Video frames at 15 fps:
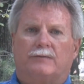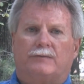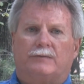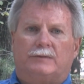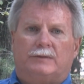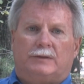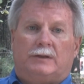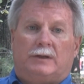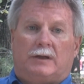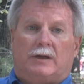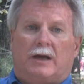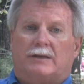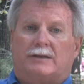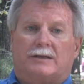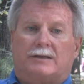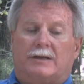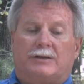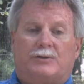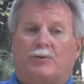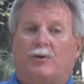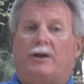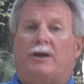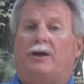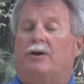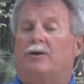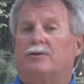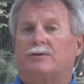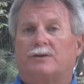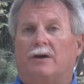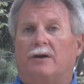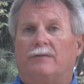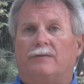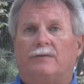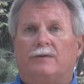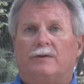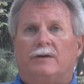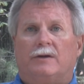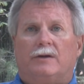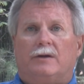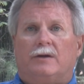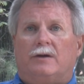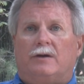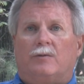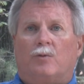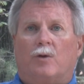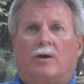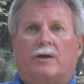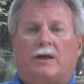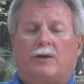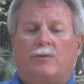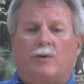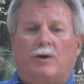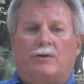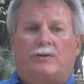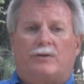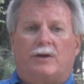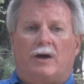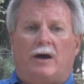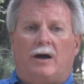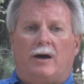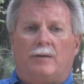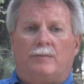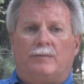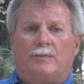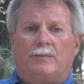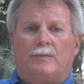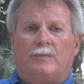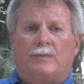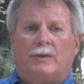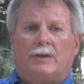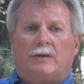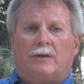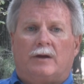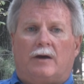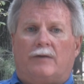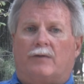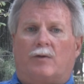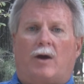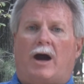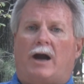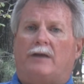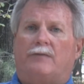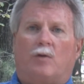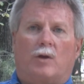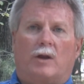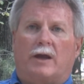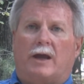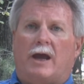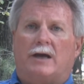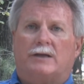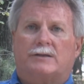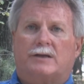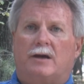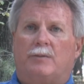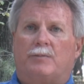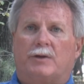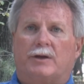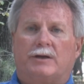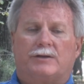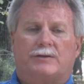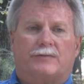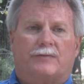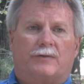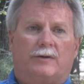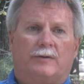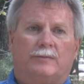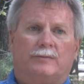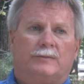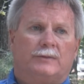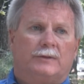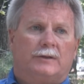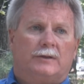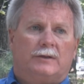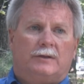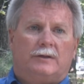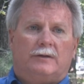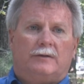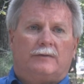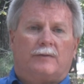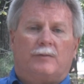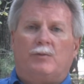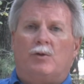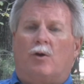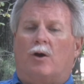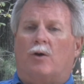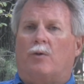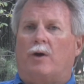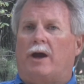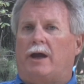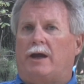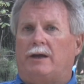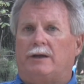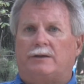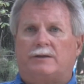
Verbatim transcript: of as I said, 20 years of working with um, a variety of oil and gas companies from, from Norway